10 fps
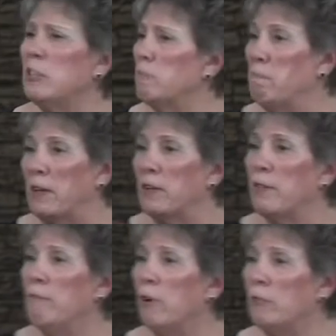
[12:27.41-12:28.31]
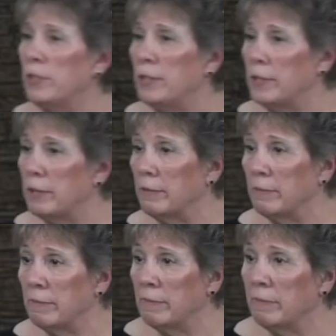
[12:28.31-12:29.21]
it's better than roses.
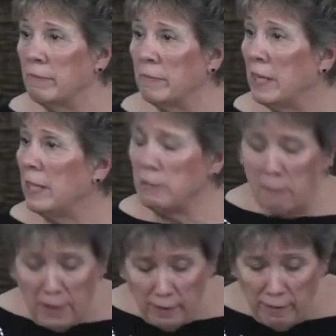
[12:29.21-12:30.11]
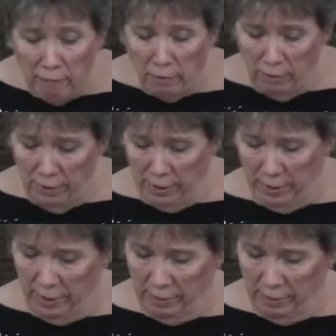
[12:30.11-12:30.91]
It's better than roses.